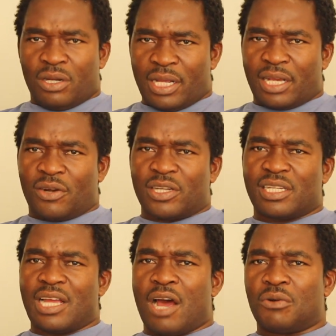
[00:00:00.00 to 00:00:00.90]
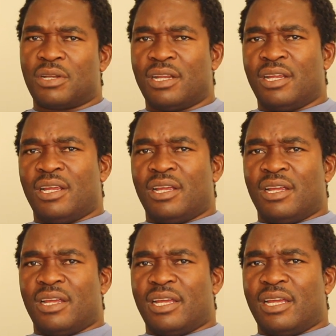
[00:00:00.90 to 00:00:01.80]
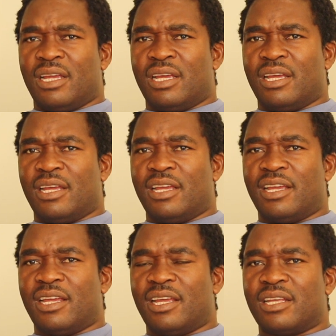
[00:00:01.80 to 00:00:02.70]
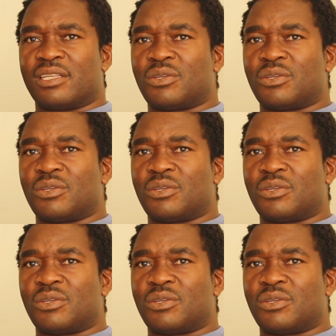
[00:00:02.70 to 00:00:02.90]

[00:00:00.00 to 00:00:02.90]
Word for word: like crashing out. Okay. Uh,